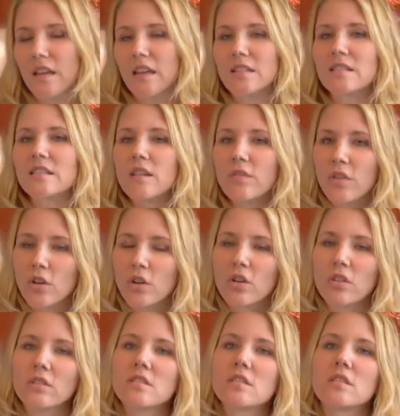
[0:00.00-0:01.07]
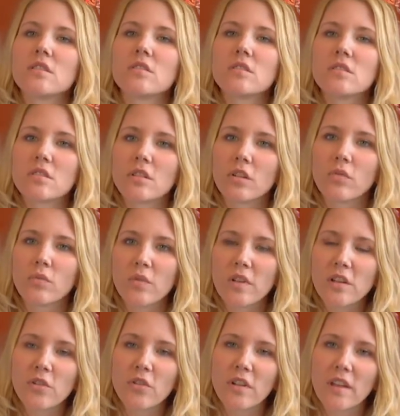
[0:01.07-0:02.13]
It's difficult to
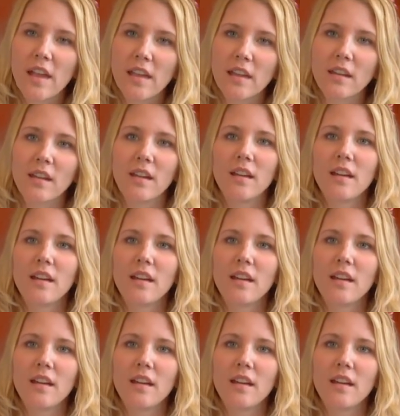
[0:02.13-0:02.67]
recreate